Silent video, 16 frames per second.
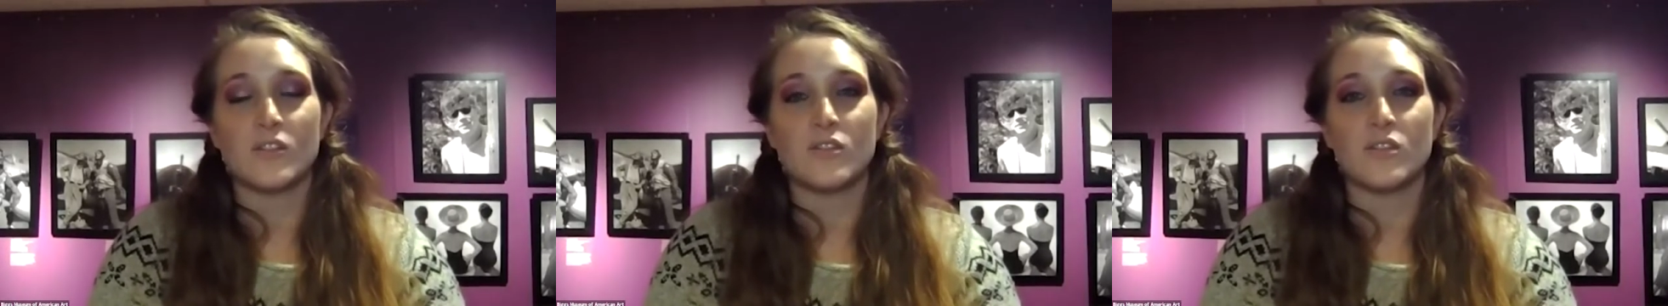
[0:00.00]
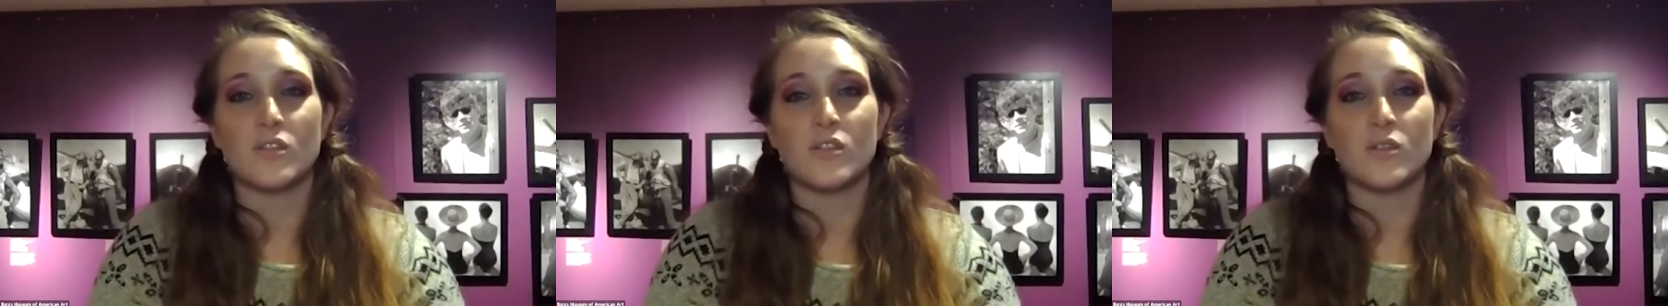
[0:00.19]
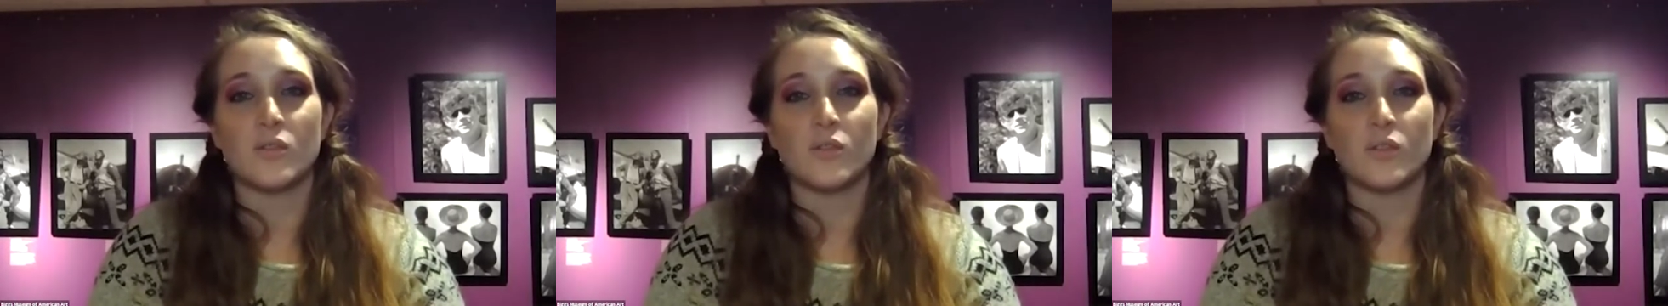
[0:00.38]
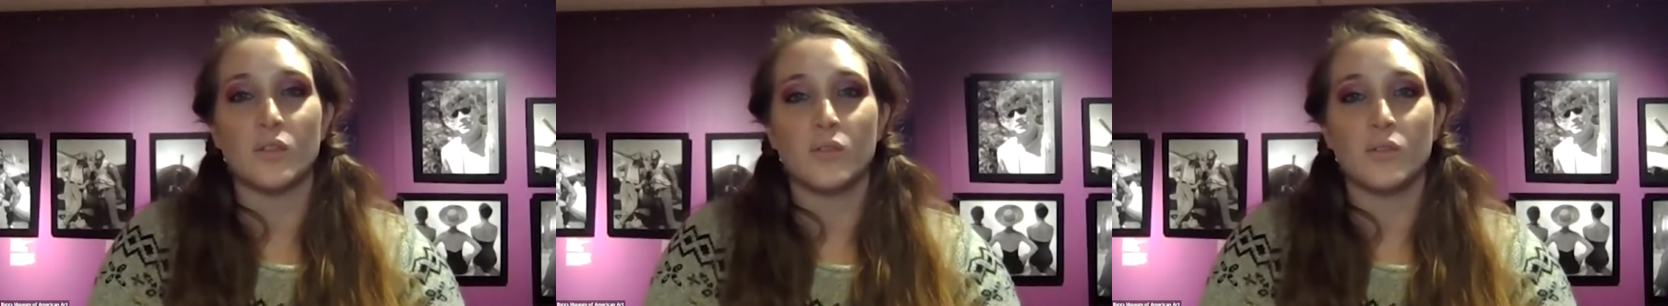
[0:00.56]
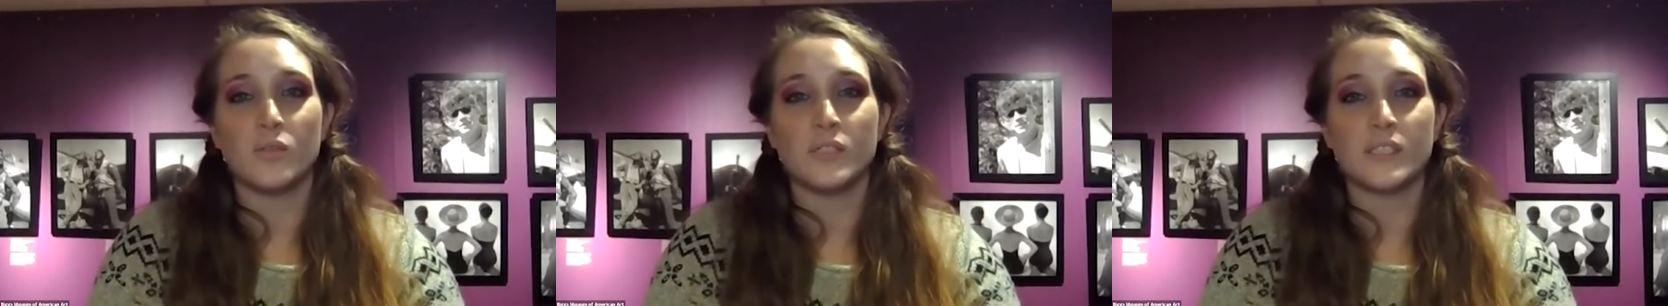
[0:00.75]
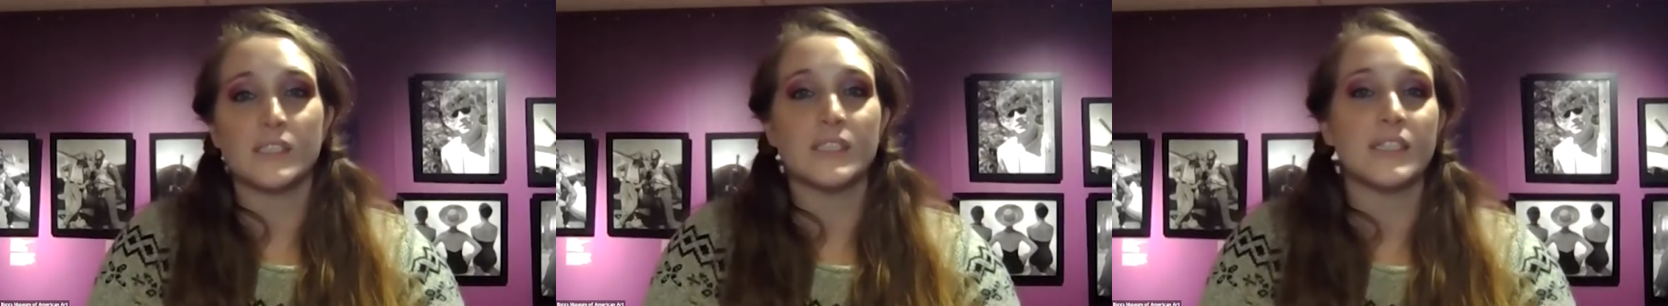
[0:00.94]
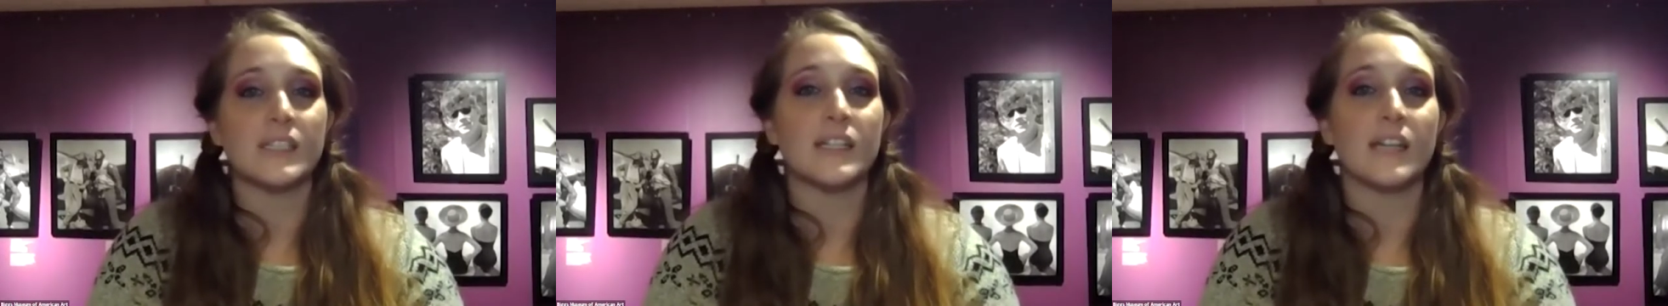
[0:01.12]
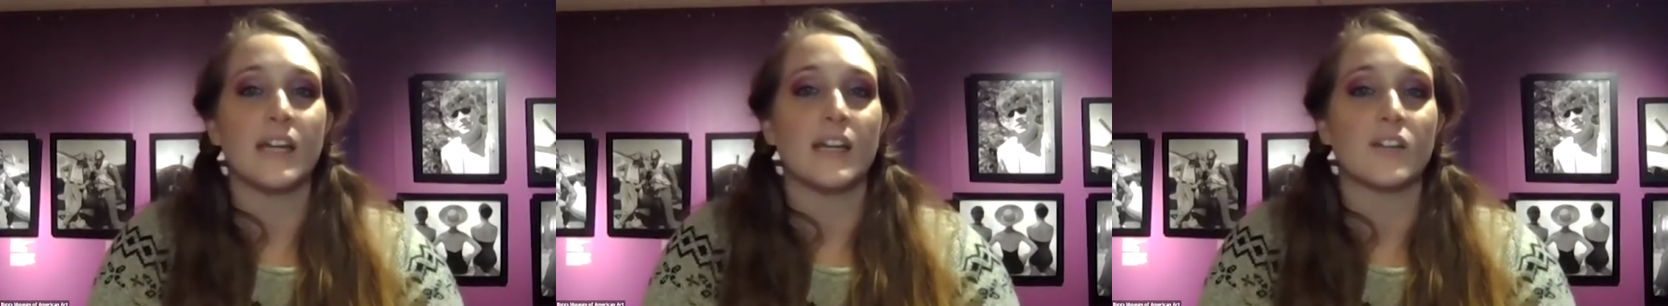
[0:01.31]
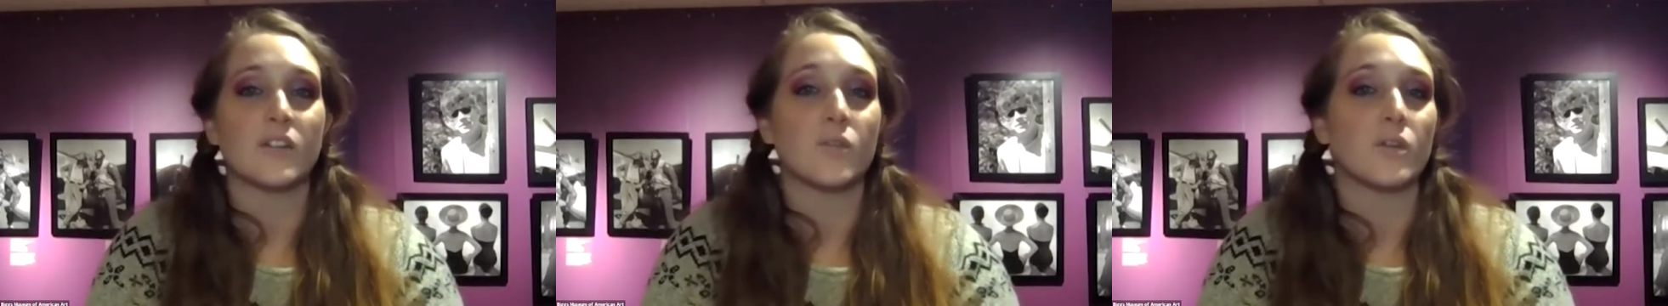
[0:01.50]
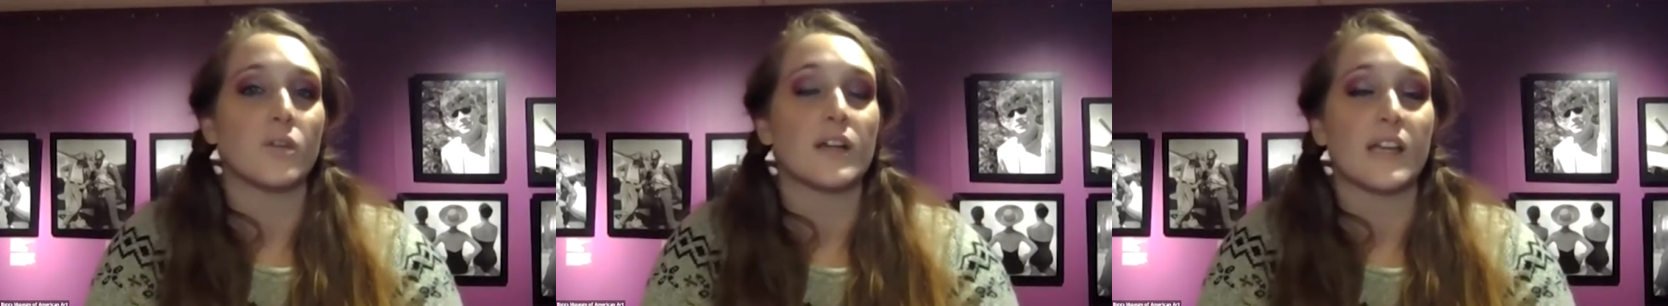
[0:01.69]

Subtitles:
Do you see or